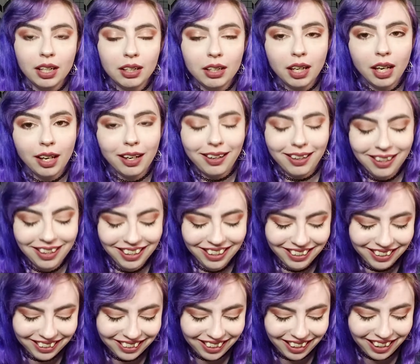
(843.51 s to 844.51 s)
Like
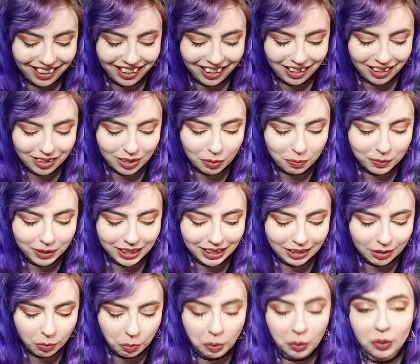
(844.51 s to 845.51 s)
I hope they
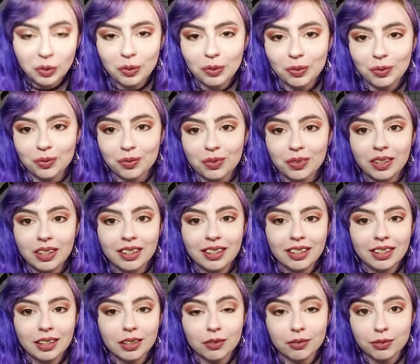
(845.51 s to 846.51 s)
improve
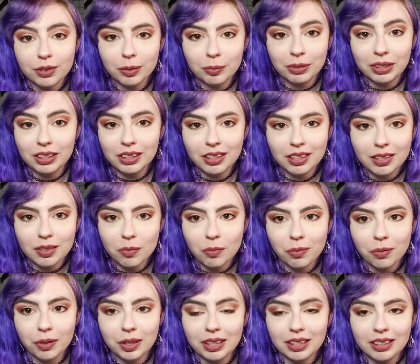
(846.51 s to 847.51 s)
their formula at some
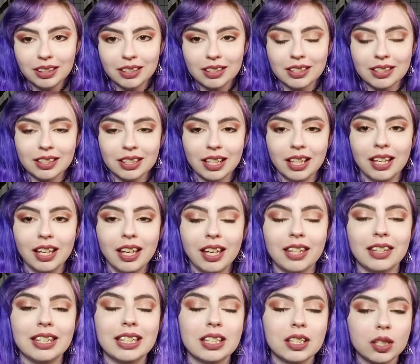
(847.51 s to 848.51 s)
point, because
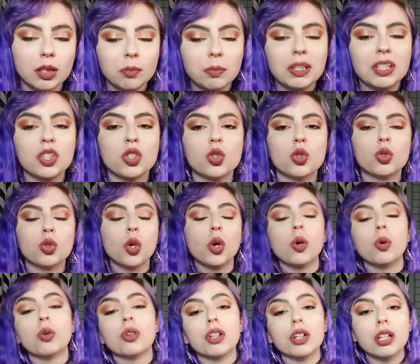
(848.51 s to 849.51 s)
these could be so
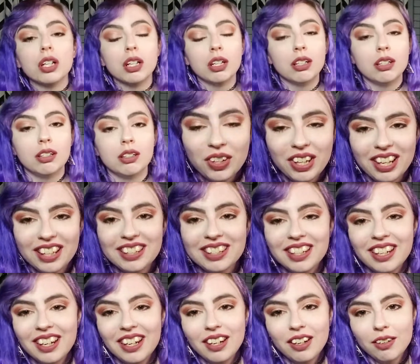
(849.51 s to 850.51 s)
good. So that's
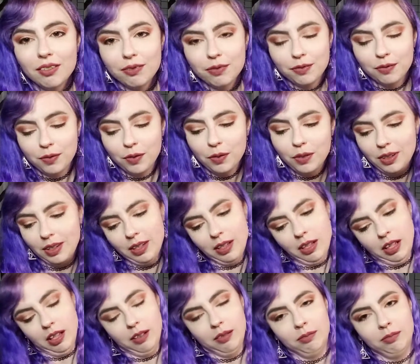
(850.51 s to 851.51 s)
it for
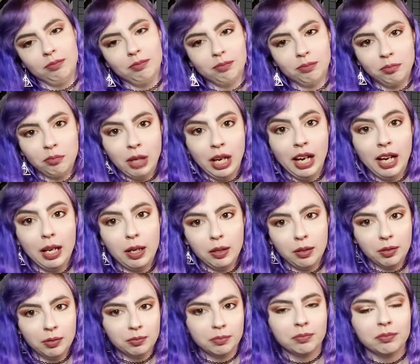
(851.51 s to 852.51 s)
my
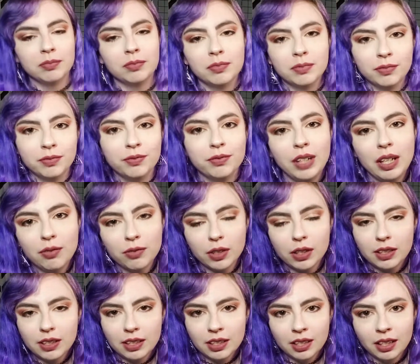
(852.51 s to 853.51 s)

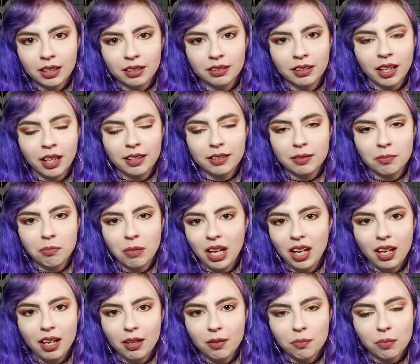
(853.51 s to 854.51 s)
favorites and kind of meh
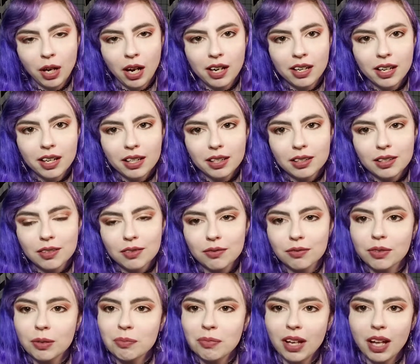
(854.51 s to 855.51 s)
products
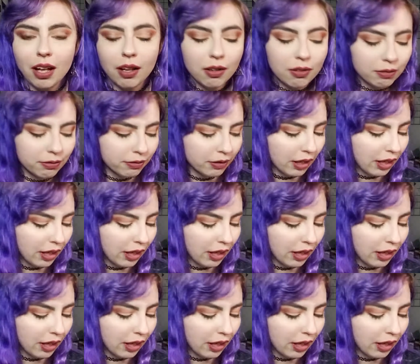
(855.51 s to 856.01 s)
from e.l.f.